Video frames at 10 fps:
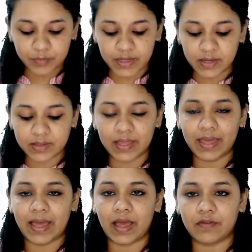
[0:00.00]
that, they
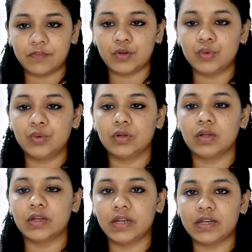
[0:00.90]
have to
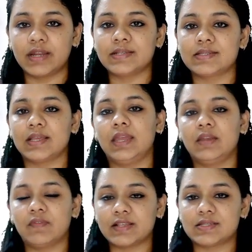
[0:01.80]
redress
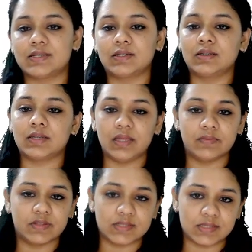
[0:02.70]
investor
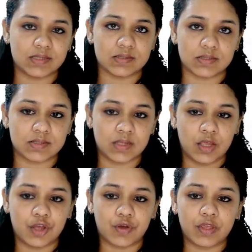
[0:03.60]
grievances,
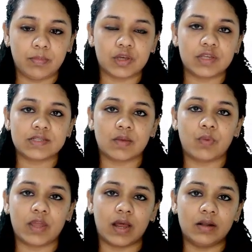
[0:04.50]
okay, because
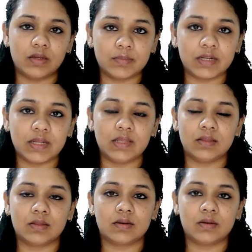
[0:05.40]
we are ultimately
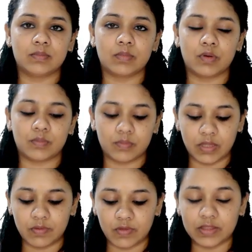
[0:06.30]
in
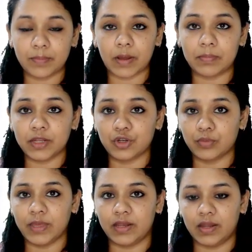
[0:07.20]
the public
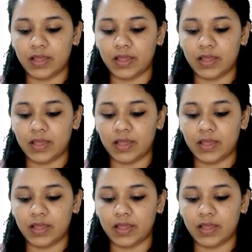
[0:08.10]
domain.